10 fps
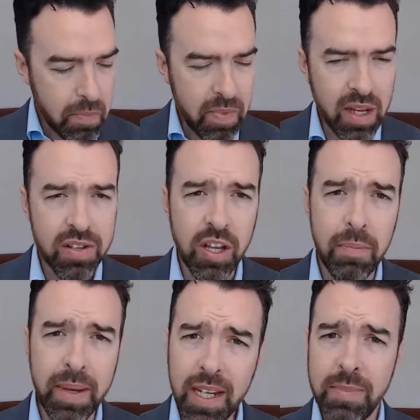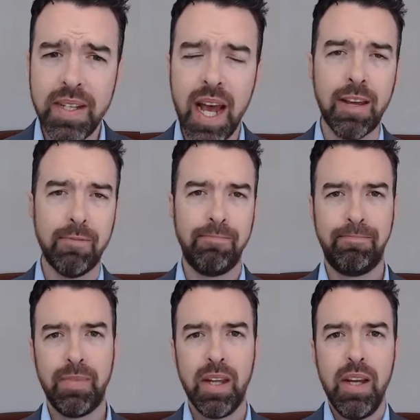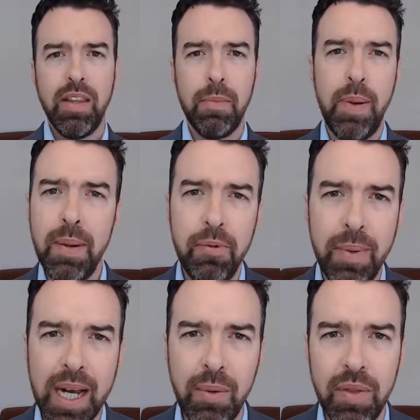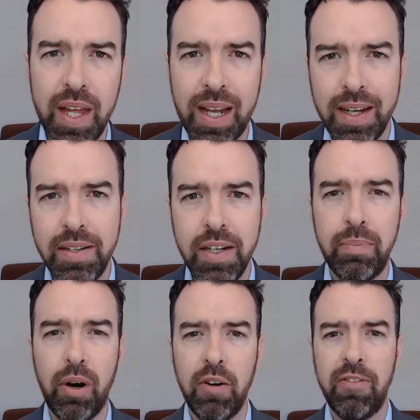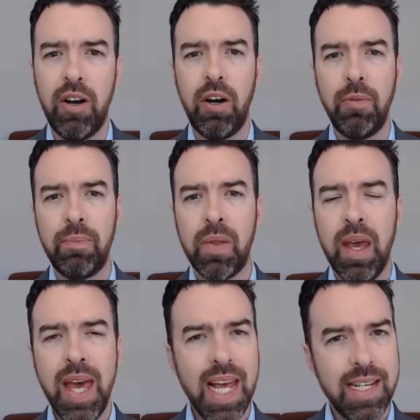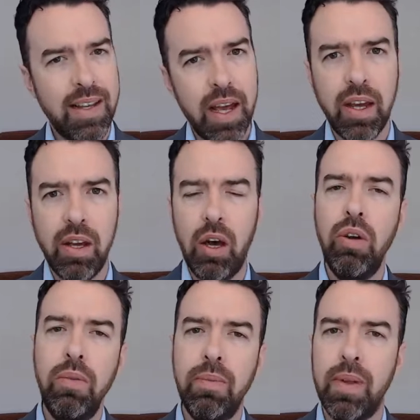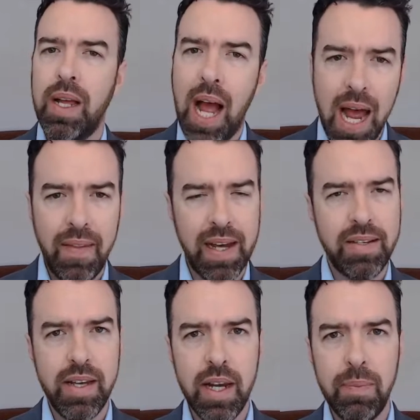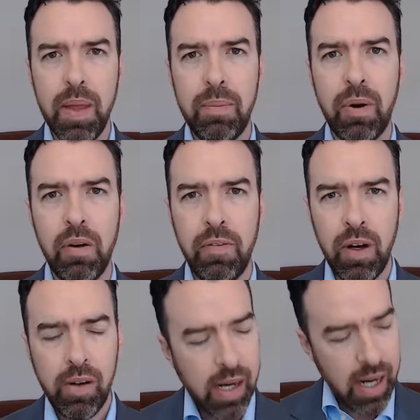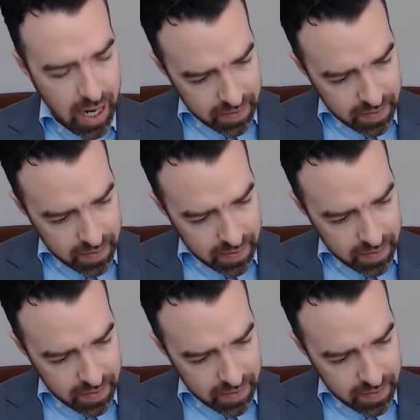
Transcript: So the biggest mistake that people make with their LinkedIn profile is that they go and they set up their profile and